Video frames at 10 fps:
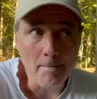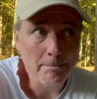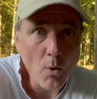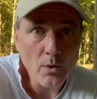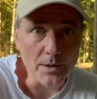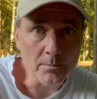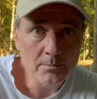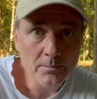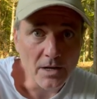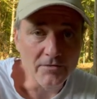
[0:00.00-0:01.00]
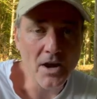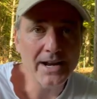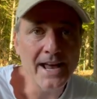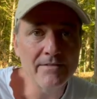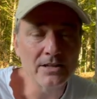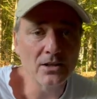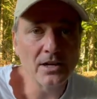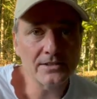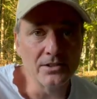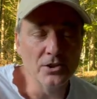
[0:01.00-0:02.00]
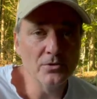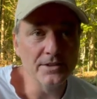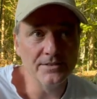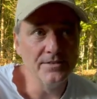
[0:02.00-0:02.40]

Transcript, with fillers: boredom of not having a lot to do that